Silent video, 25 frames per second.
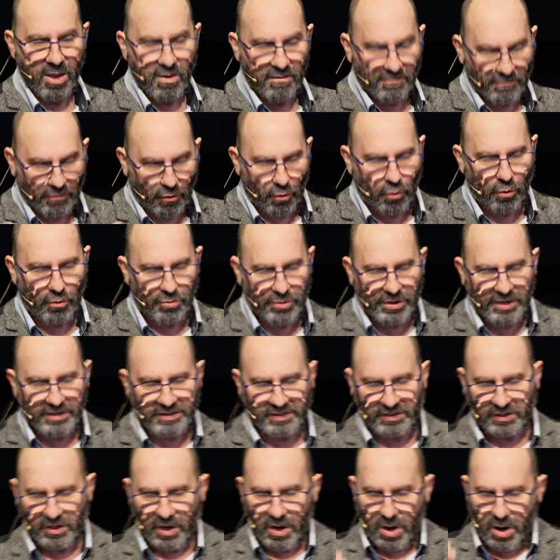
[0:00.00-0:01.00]
for
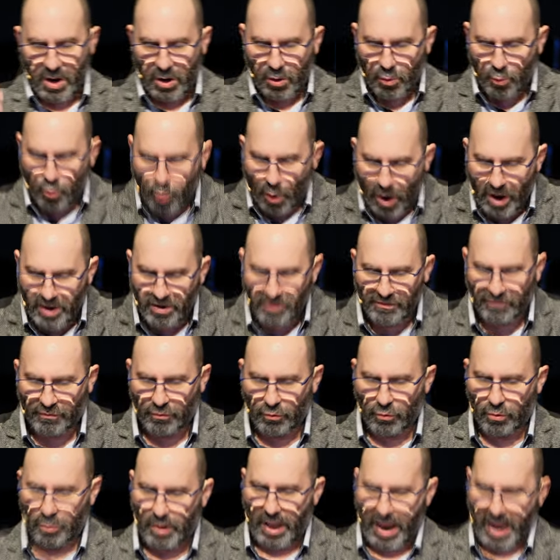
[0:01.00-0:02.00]
this
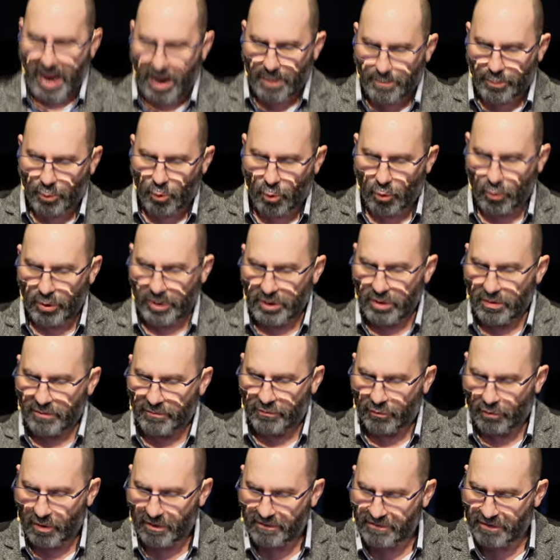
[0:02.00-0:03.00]
wonderful outpouring
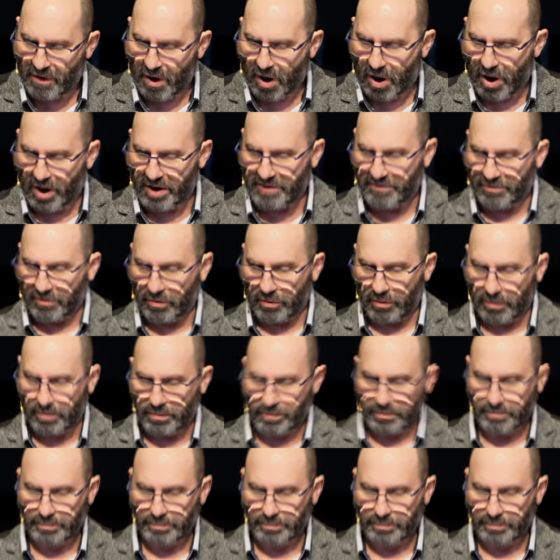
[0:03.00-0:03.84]
of revival.